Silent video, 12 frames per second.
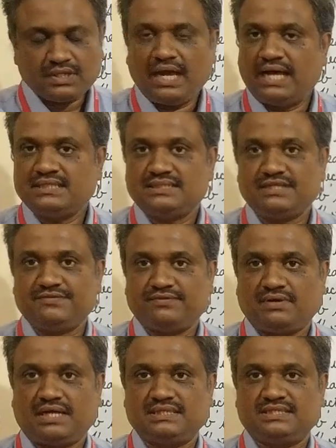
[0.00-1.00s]

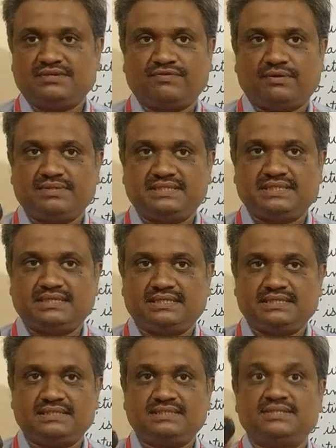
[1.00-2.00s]
answer from the
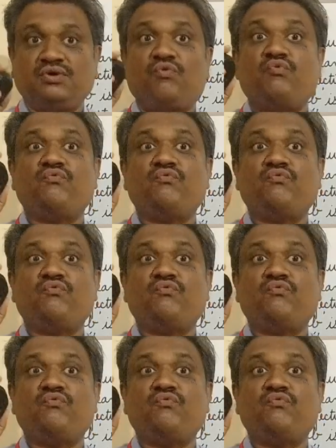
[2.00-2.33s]
sentence?